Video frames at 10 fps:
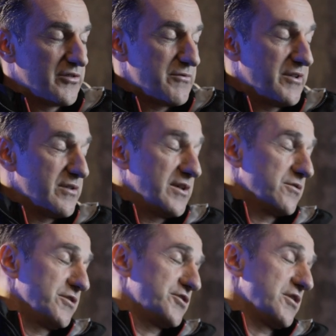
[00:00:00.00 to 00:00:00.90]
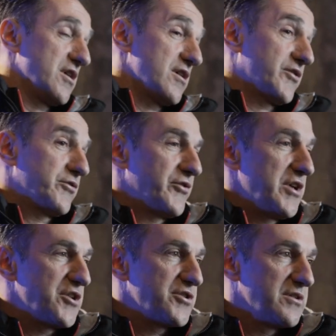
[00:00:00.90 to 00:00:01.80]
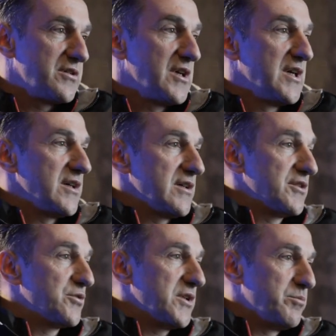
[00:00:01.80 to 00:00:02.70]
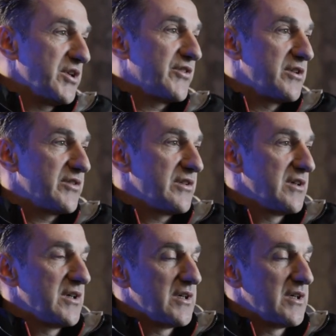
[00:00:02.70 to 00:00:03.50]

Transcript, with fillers: Strength and Conditioning Association in doing business.